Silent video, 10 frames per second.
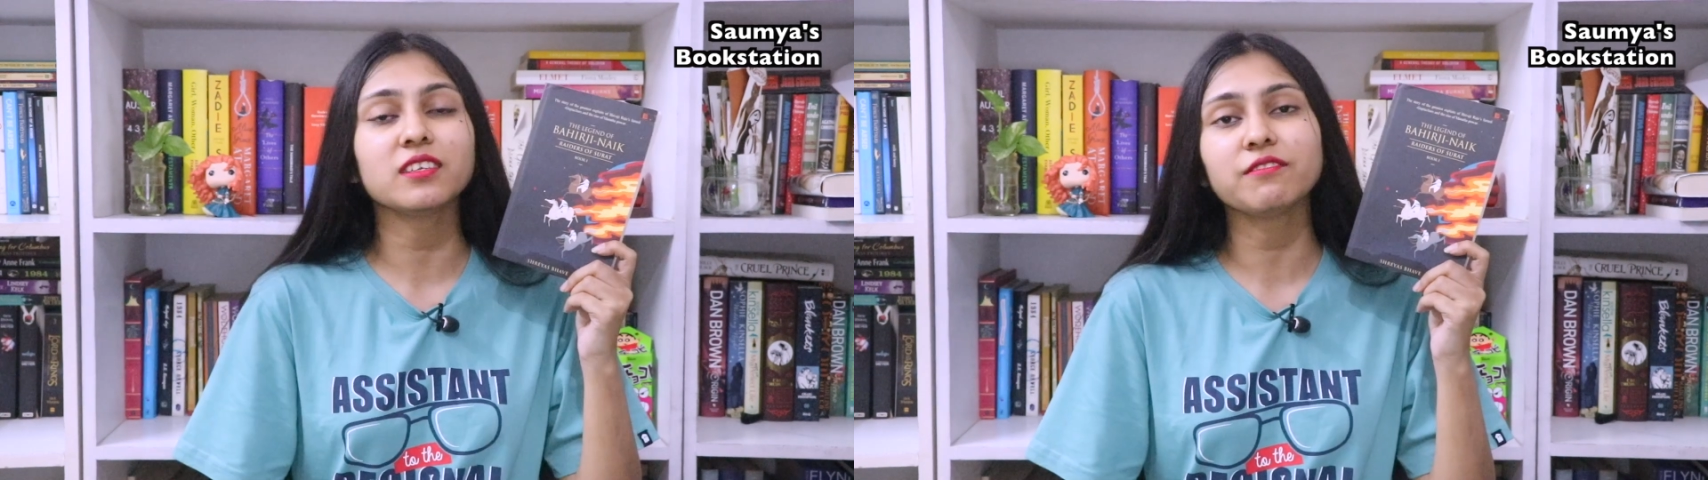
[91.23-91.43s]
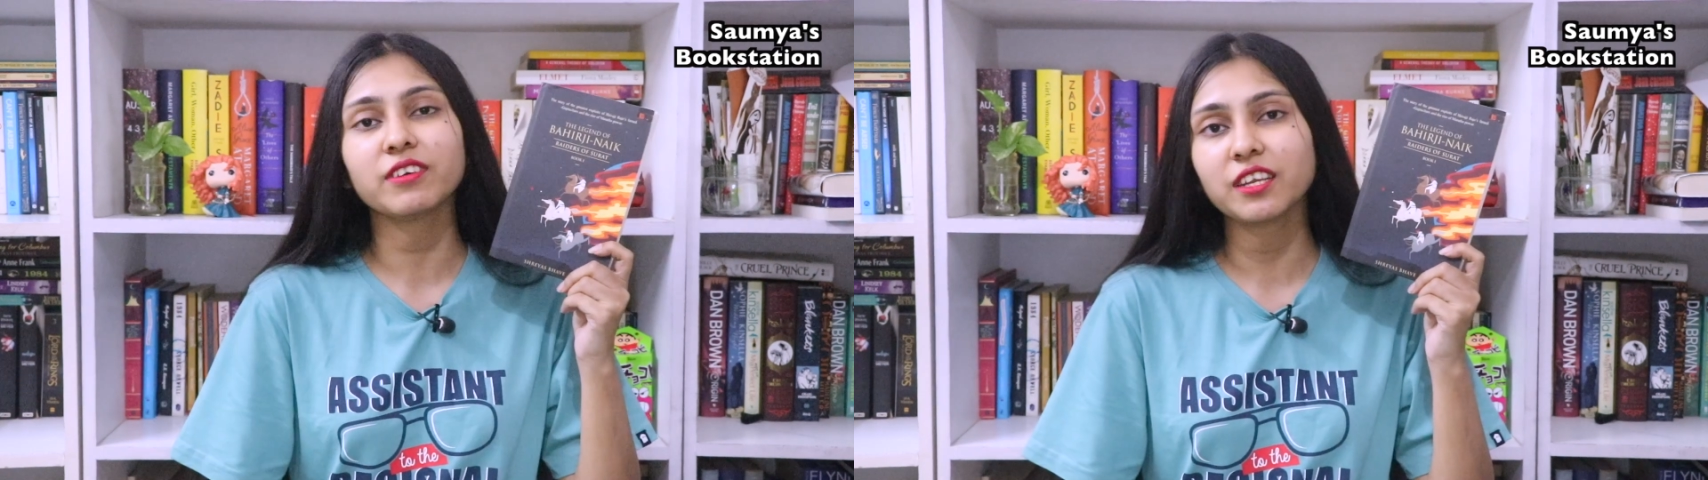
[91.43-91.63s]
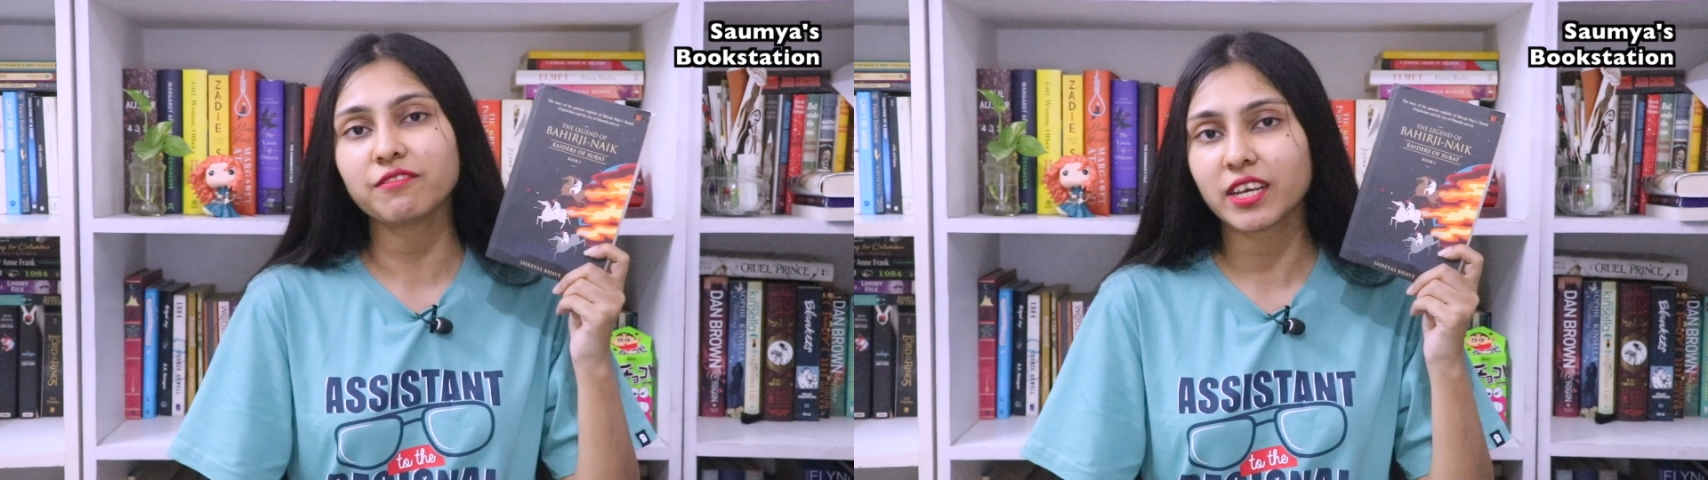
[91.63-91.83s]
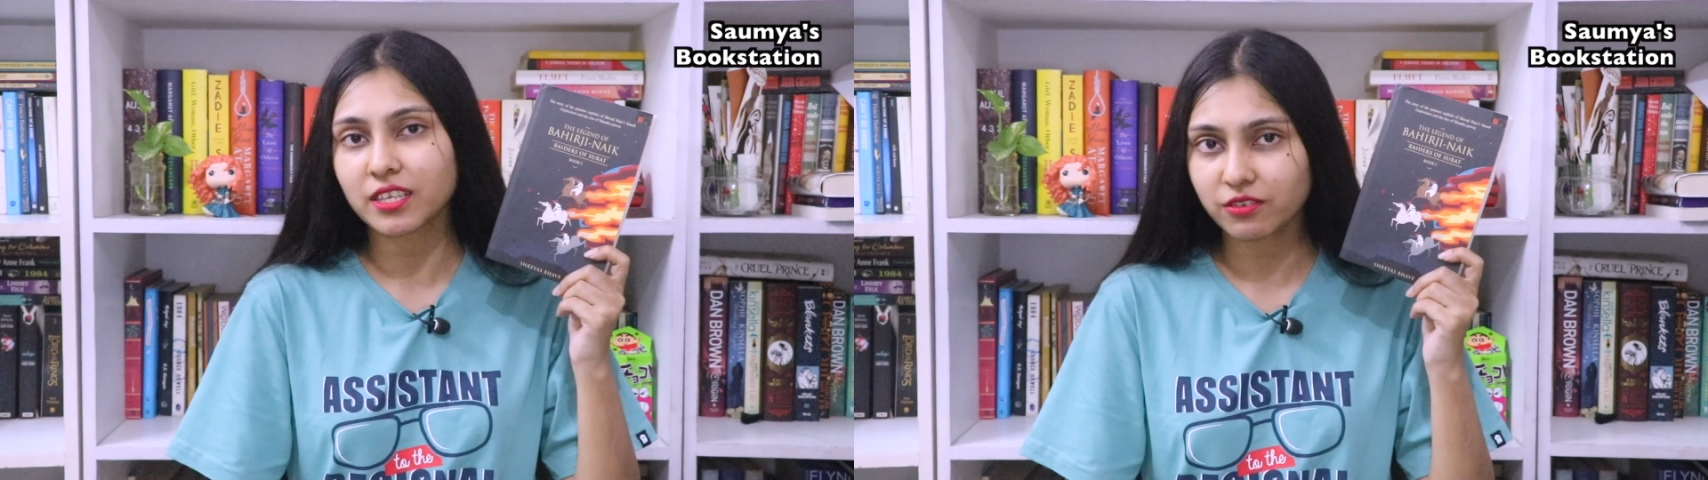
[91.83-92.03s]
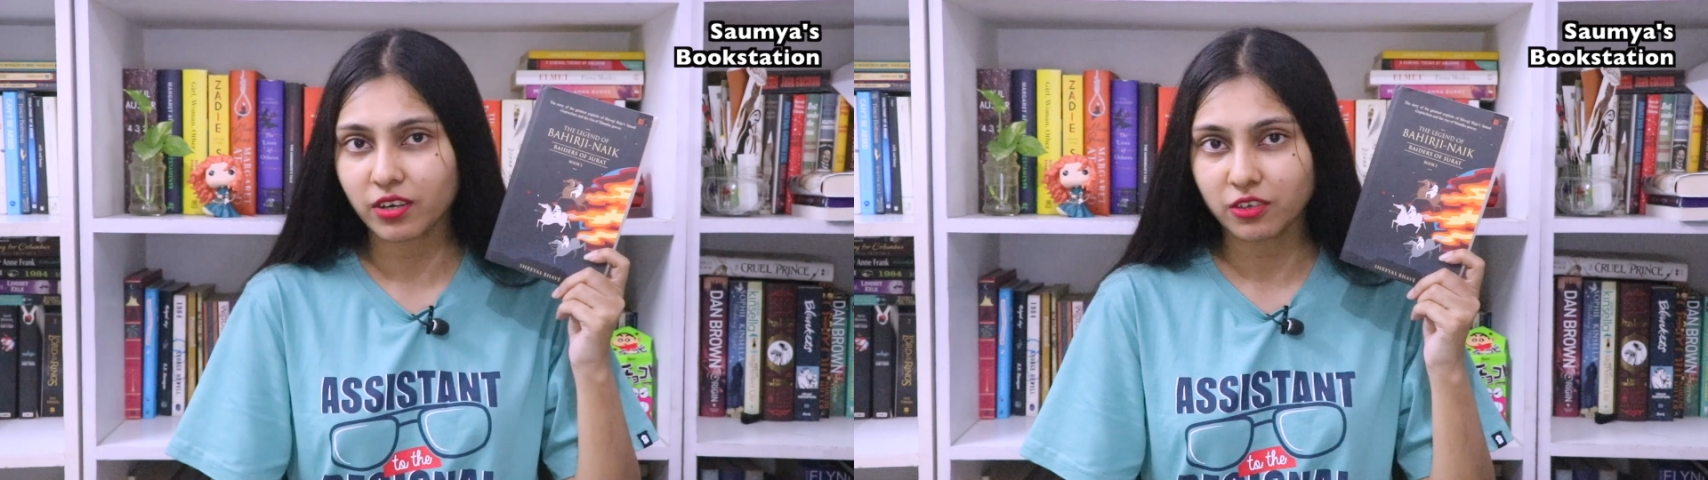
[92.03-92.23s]
It's a very
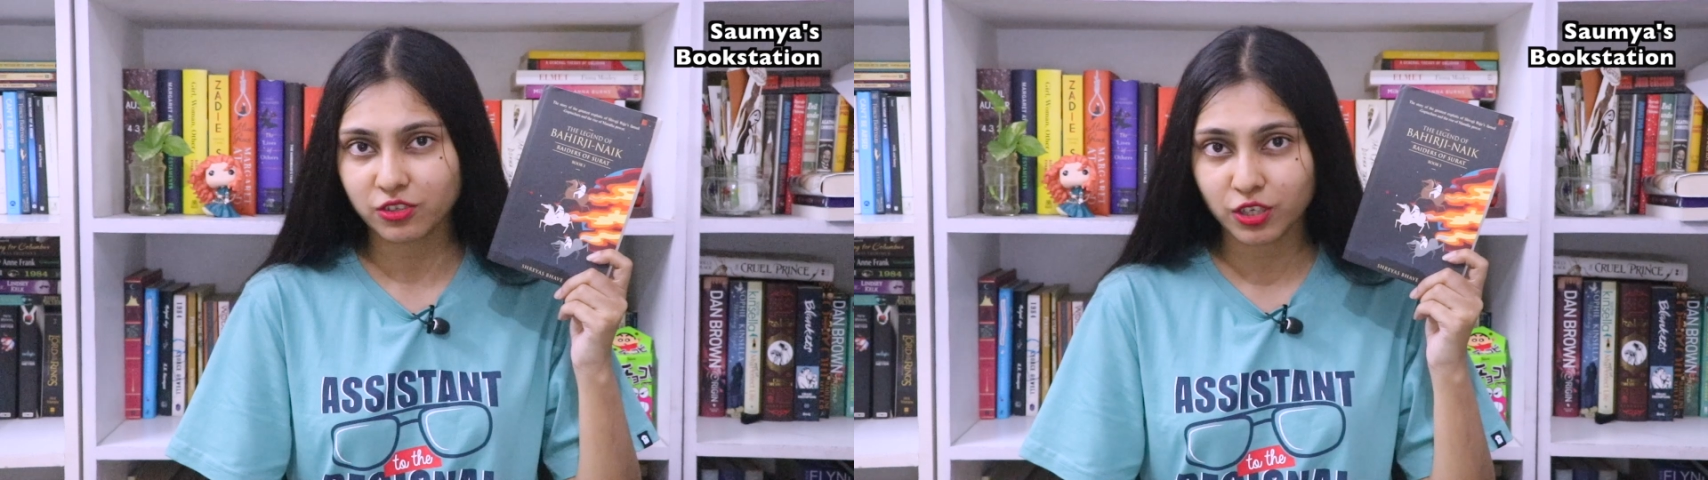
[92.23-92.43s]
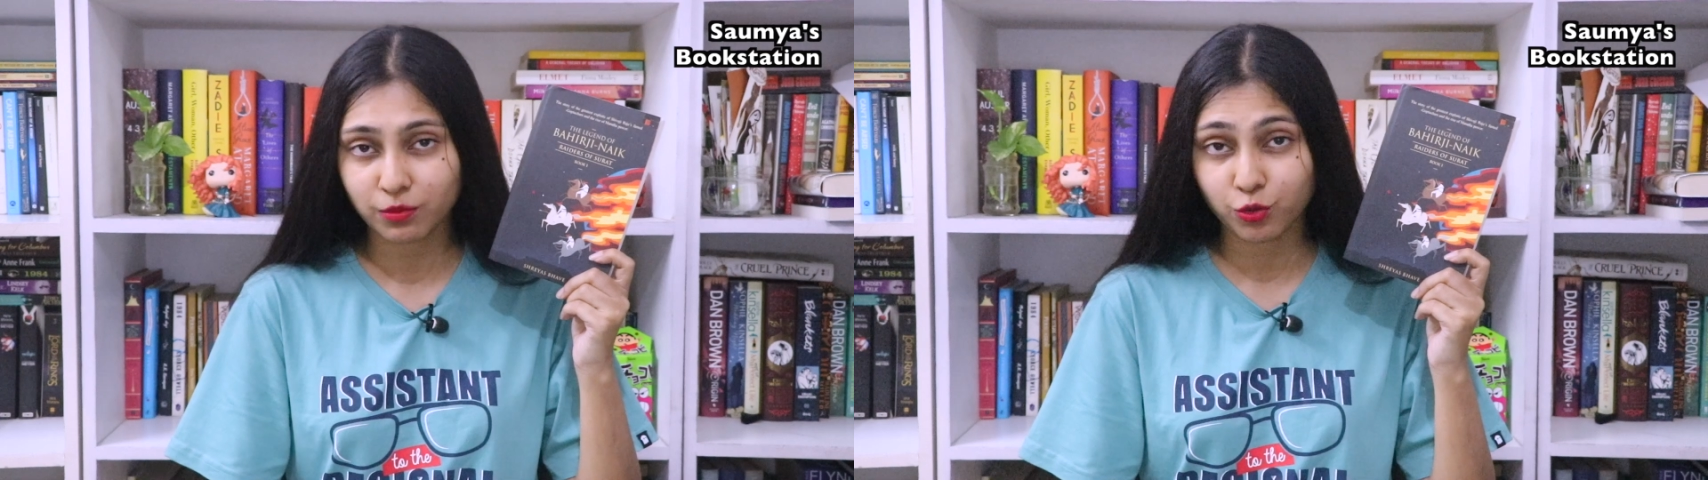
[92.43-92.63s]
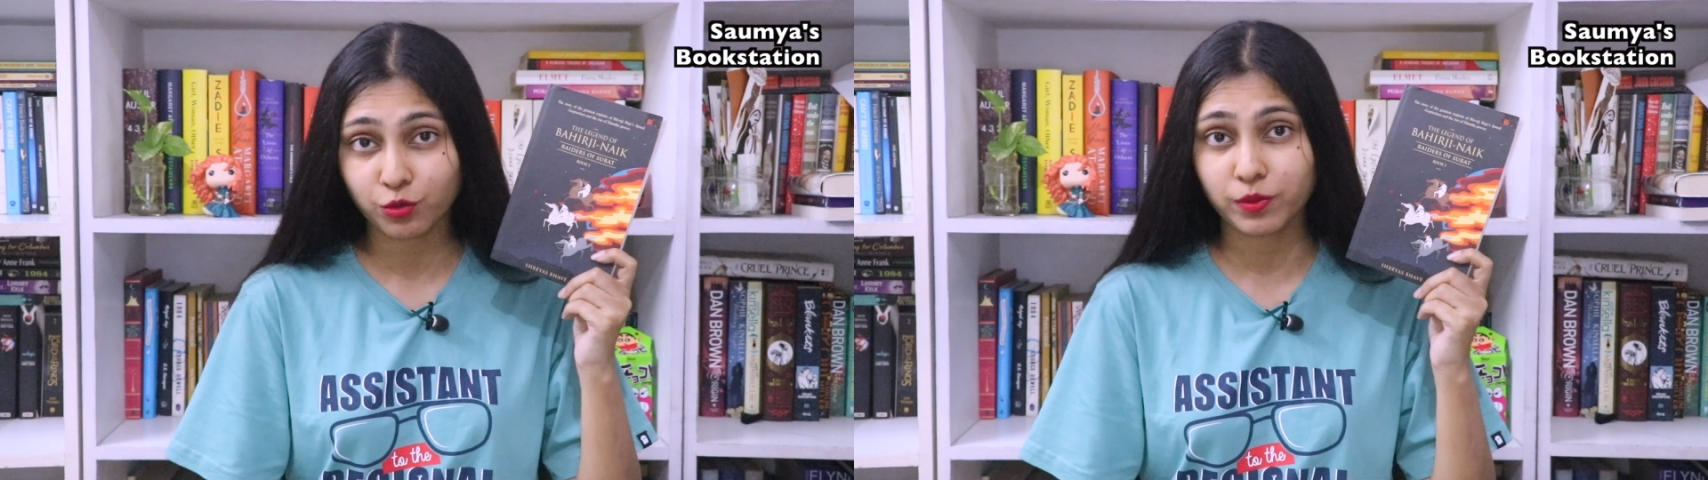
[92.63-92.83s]
well structured book,